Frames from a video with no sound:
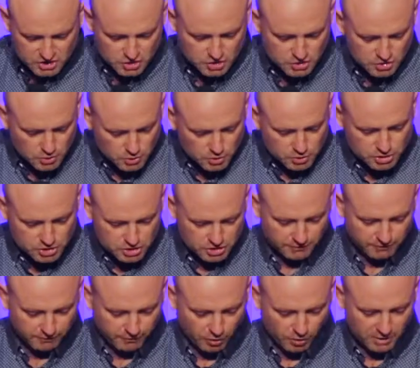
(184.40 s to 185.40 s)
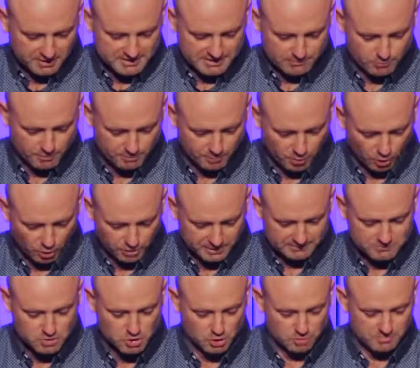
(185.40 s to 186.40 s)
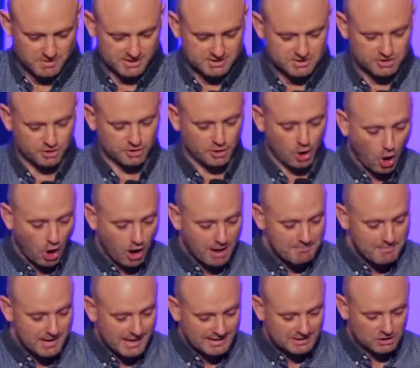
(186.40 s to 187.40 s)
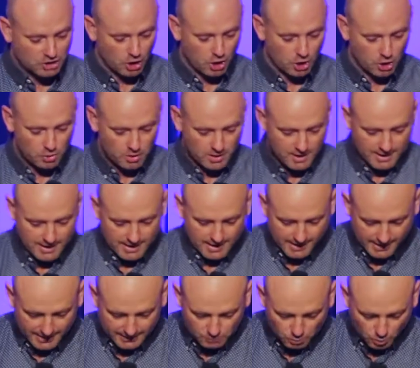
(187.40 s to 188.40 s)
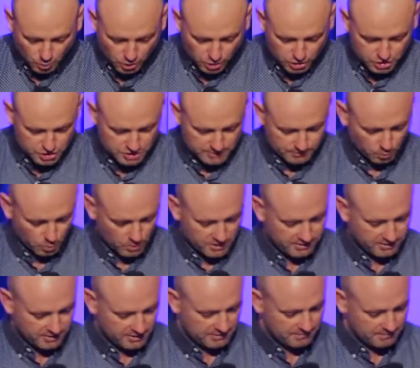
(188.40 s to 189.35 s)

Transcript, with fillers: soon as you find him, report him to me so that I may go and worship with